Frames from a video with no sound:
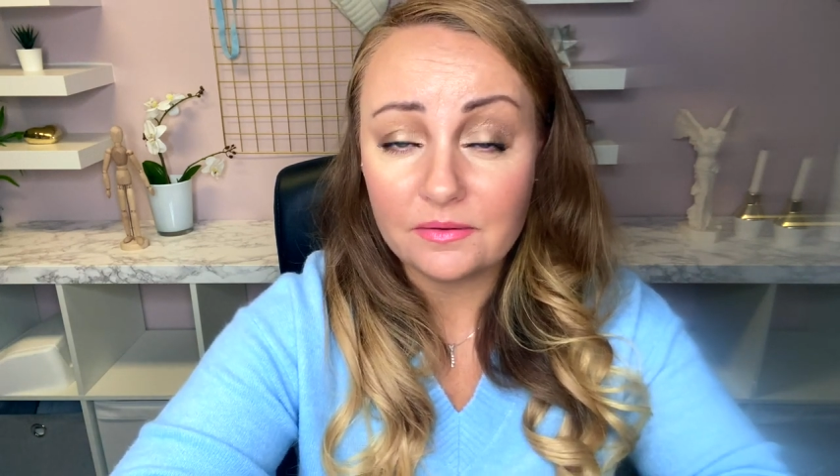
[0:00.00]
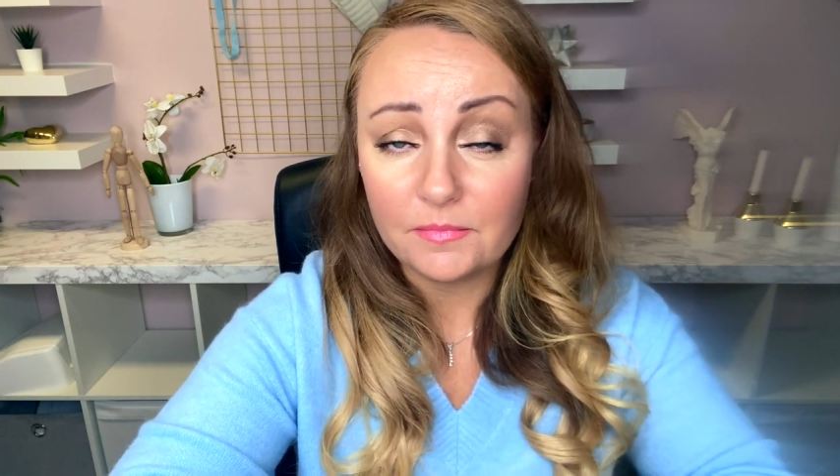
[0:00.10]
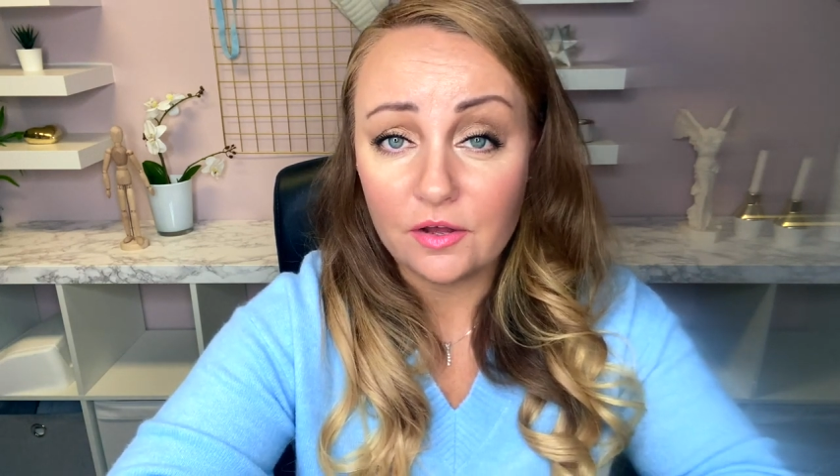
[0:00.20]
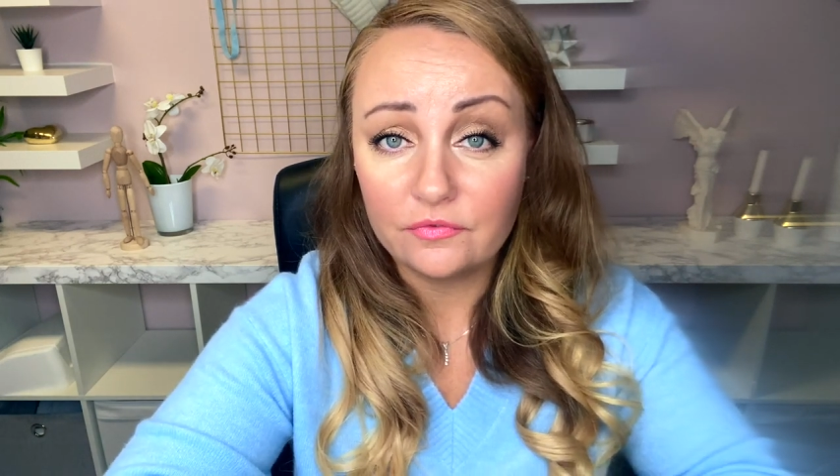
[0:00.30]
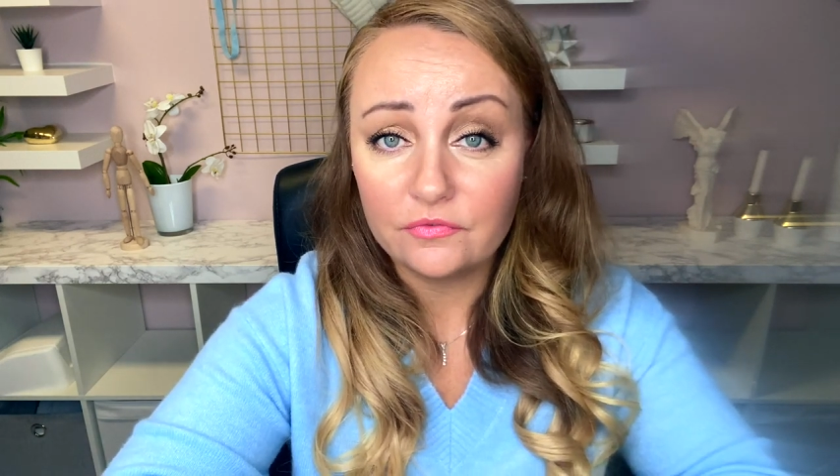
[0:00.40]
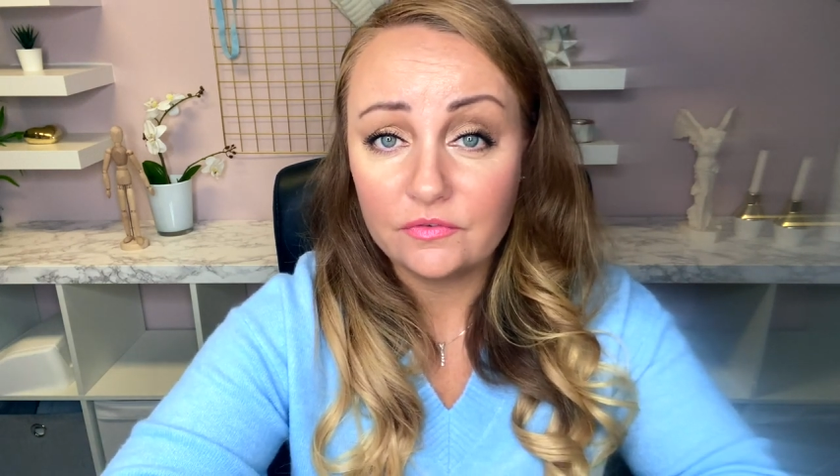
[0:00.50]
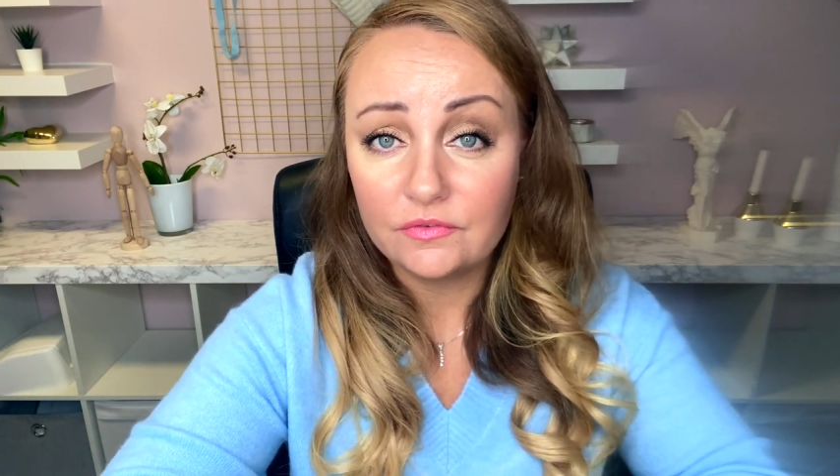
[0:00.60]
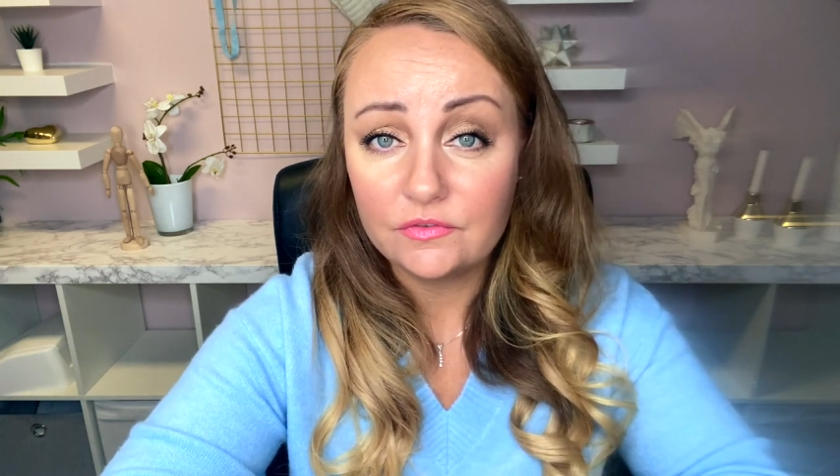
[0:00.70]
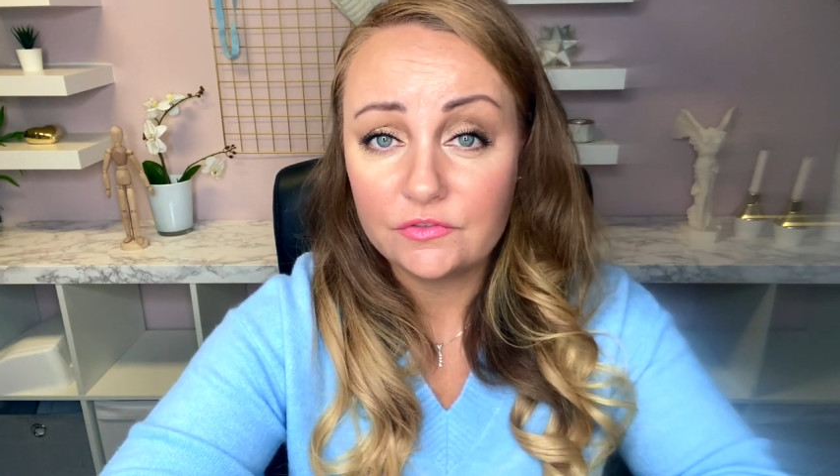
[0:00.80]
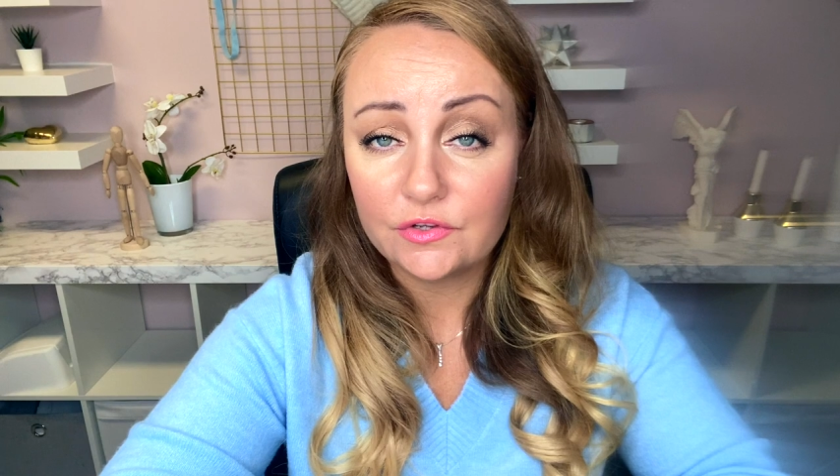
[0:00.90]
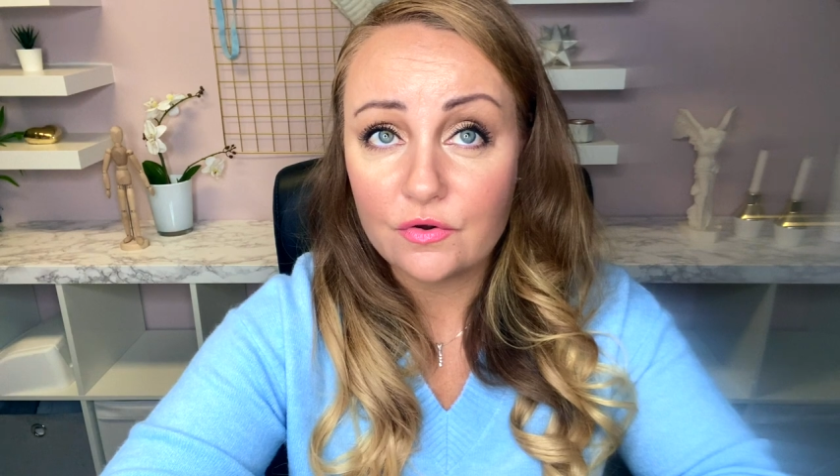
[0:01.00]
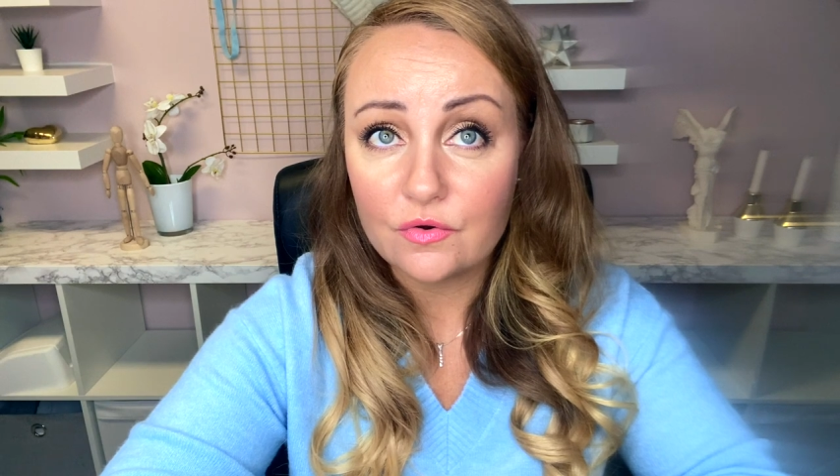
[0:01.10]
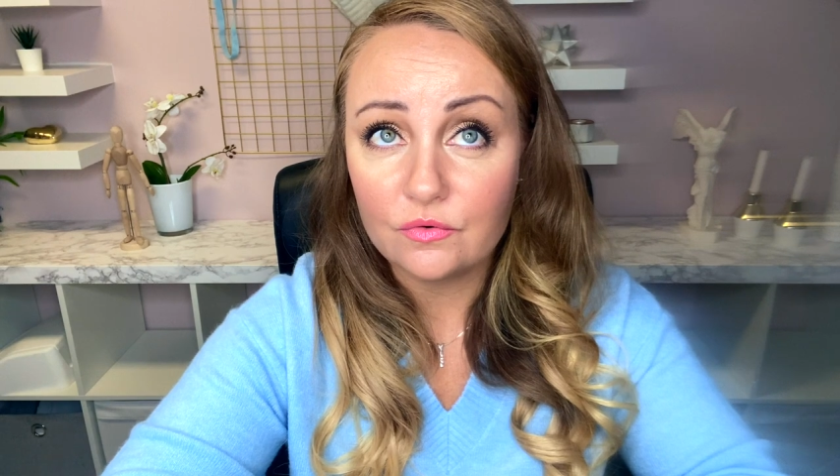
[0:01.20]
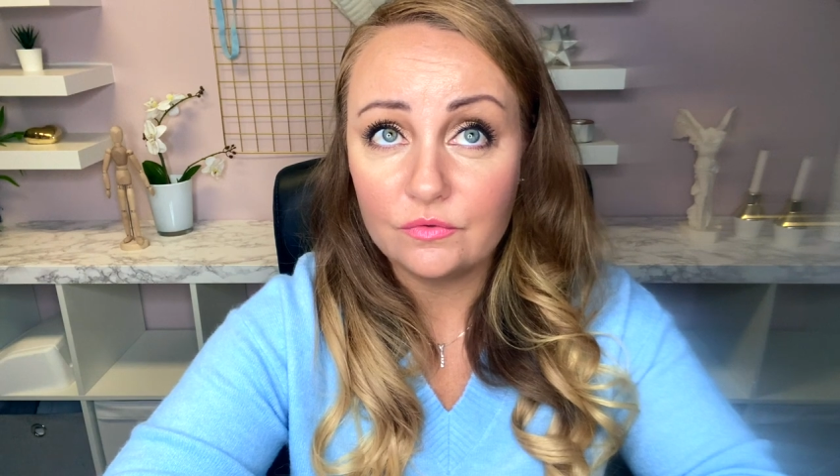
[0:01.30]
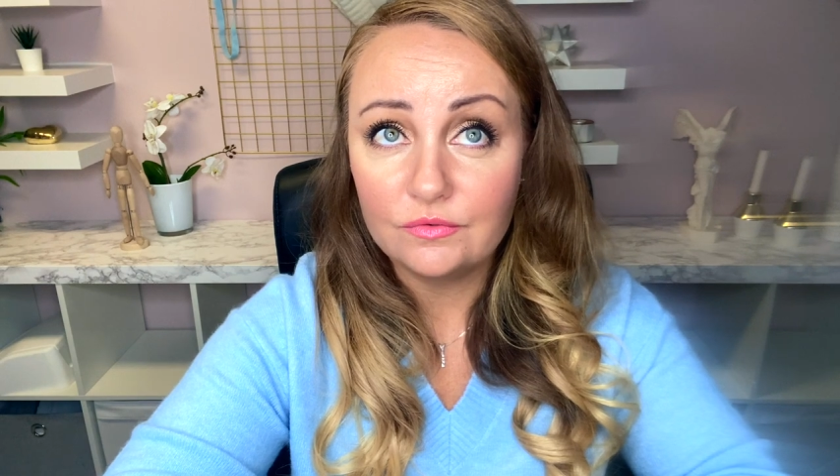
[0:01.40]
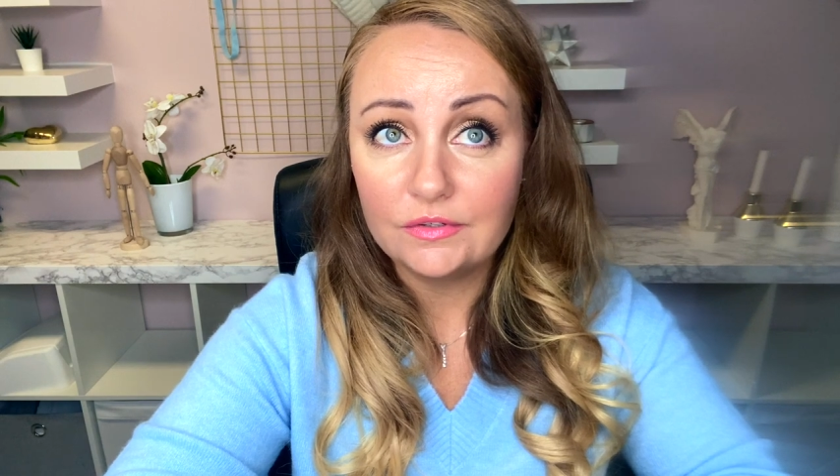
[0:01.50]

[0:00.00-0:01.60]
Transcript: them off, so